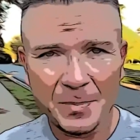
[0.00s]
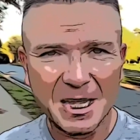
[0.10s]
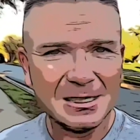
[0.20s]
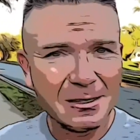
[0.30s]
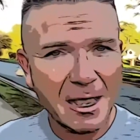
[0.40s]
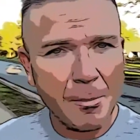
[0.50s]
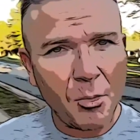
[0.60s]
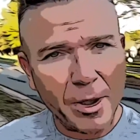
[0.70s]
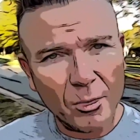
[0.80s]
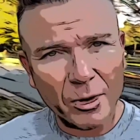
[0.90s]
It's at that
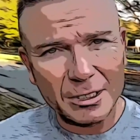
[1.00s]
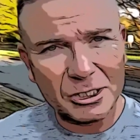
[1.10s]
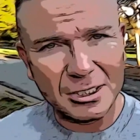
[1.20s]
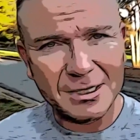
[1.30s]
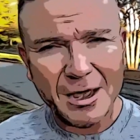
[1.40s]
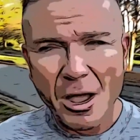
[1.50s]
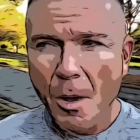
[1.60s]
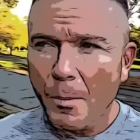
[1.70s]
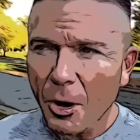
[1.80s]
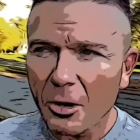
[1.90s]
point where it's just
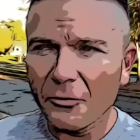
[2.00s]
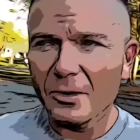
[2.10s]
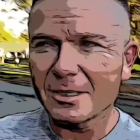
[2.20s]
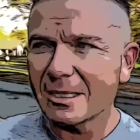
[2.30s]
perfect.